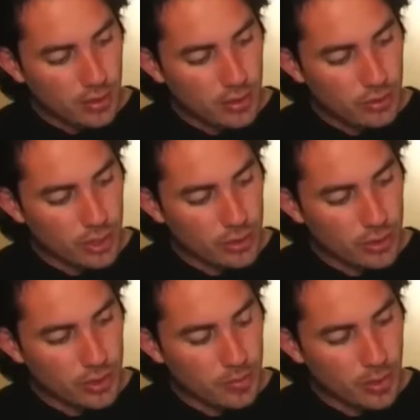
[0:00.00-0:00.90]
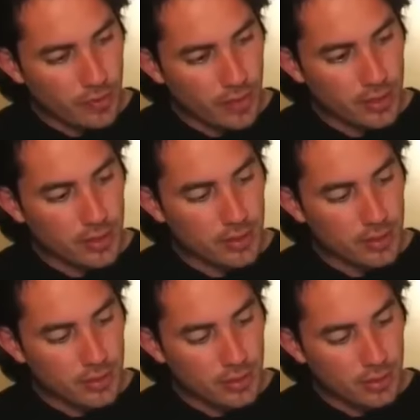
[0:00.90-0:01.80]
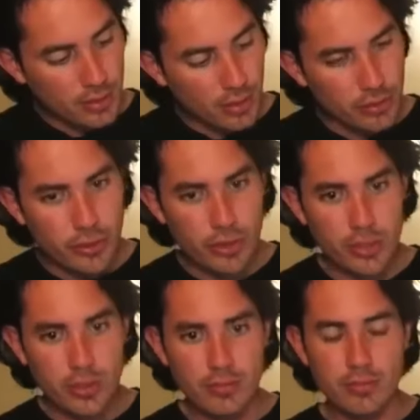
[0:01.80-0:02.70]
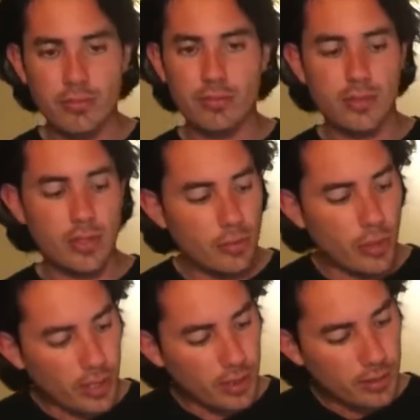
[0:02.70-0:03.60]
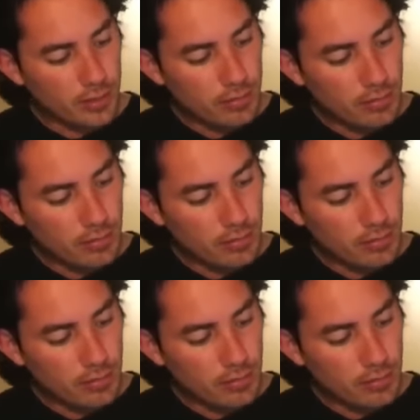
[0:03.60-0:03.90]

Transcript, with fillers: The structure is perfect, all good, don't break it.